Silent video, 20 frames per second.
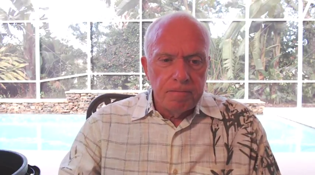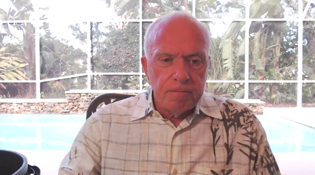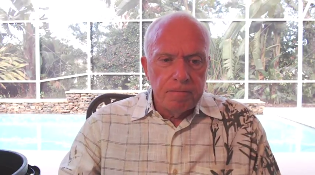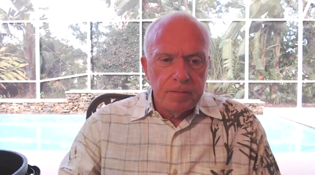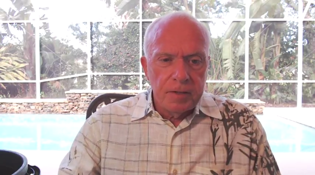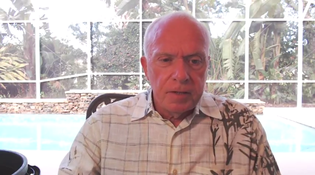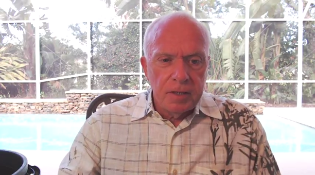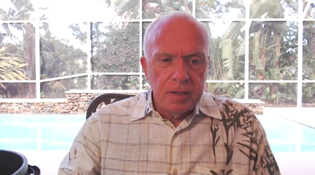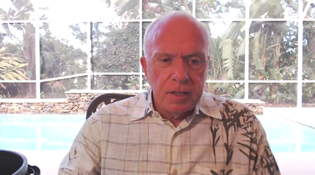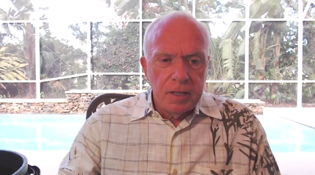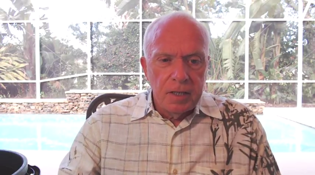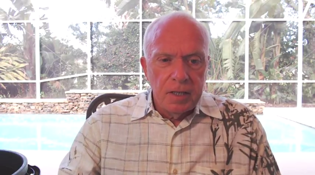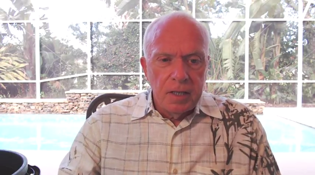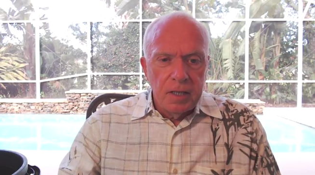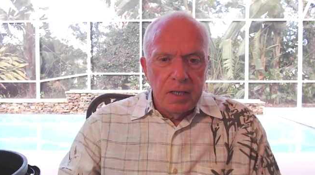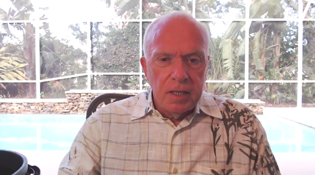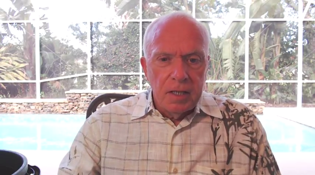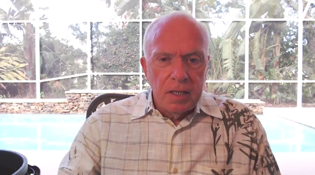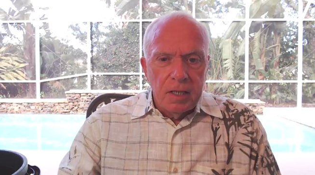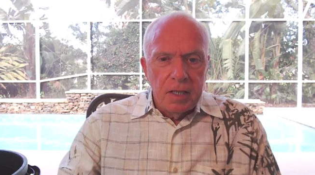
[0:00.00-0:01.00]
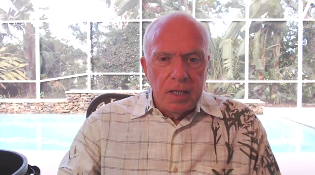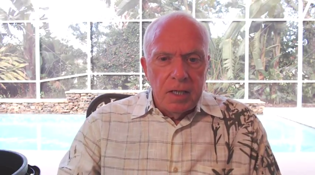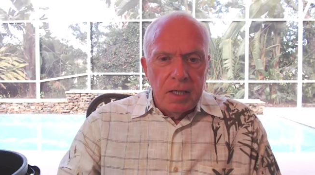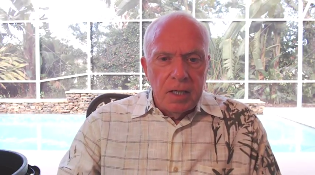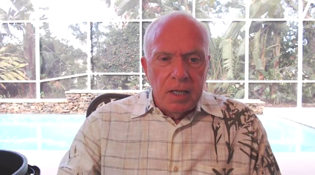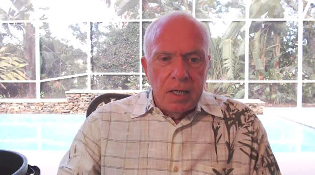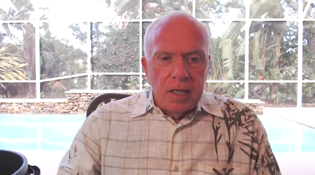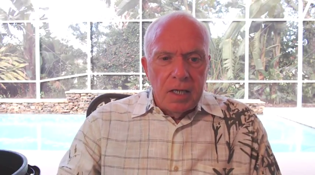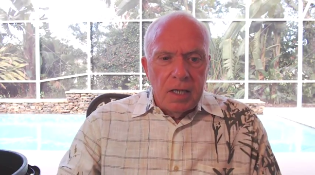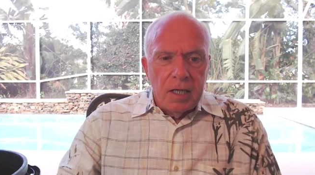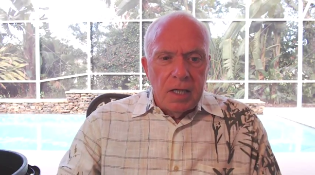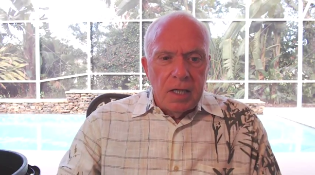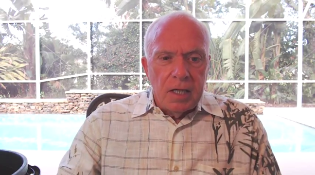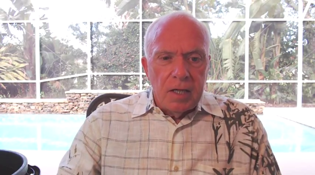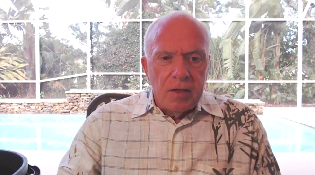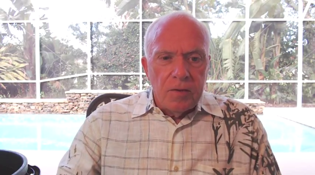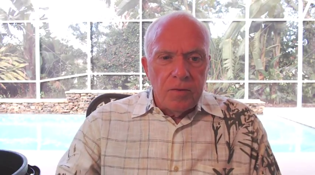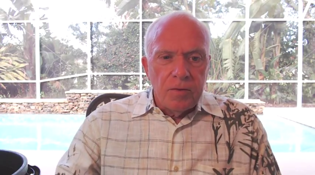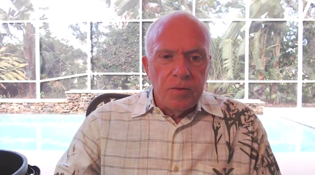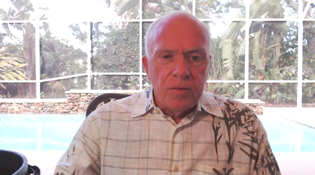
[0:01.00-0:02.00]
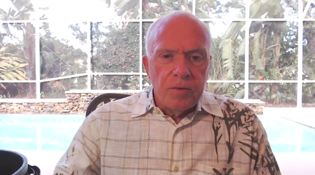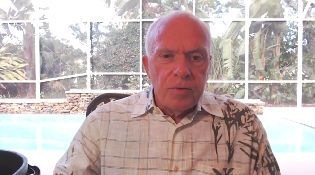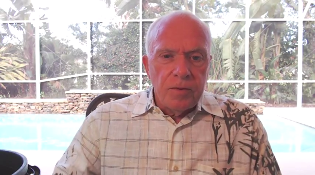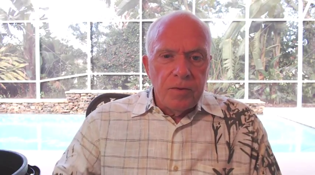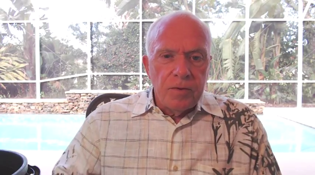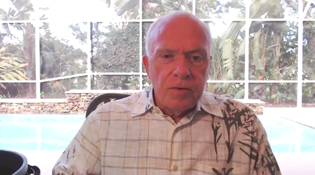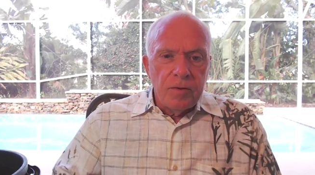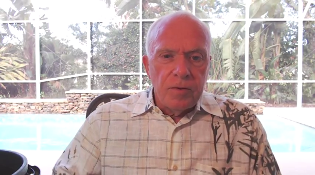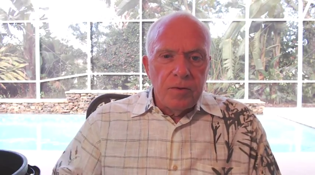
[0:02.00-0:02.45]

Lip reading: [no speech]